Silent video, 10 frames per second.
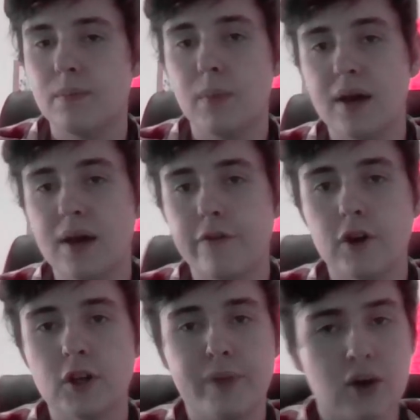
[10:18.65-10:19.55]
My
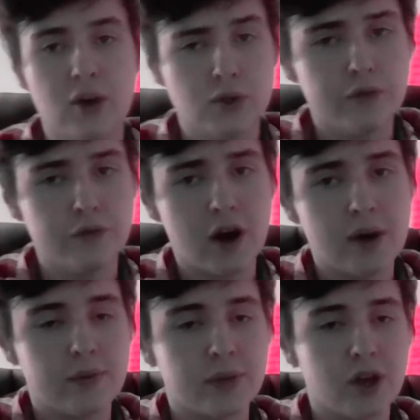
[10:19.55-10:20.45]
reverse park was too far
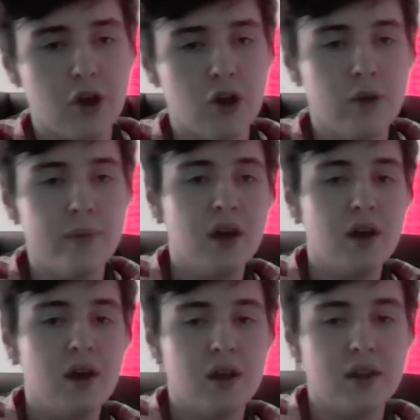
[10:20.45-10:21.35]
away from the curb.
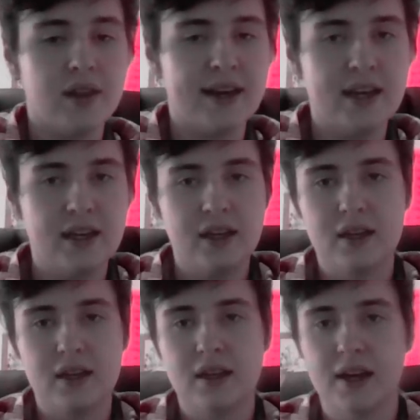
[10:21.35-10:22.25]

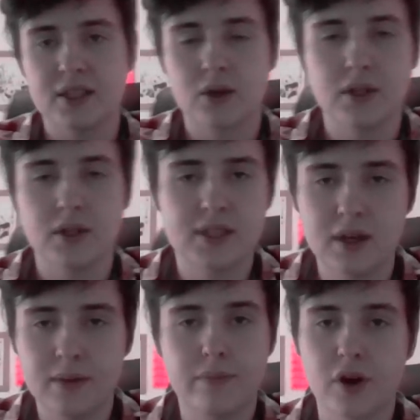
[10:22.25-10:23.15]
I just got
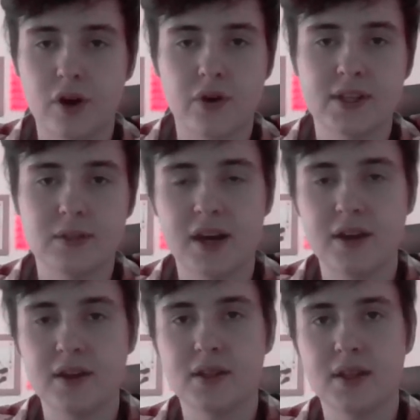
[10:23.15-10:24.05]
some progress
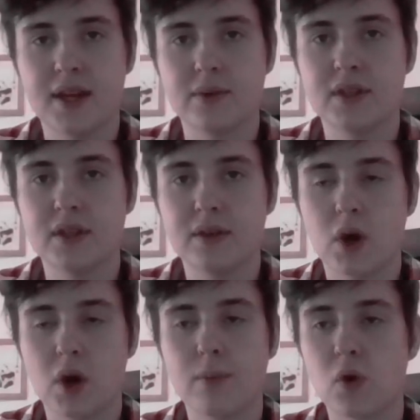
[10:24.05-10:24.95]
minors, and that was it.
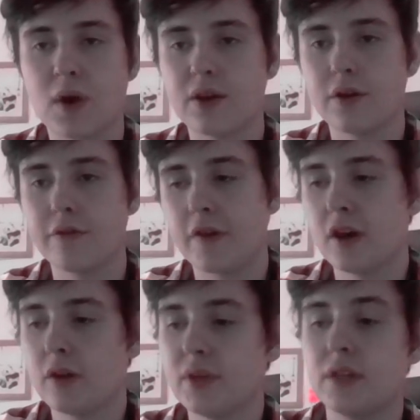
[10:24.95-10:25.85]
One more and I could have
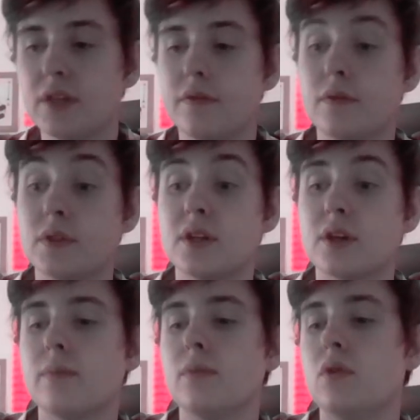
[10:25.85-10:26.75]
failed, but she was in a
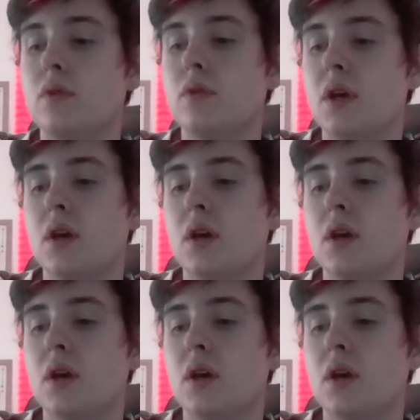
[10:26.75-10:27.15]
good mood.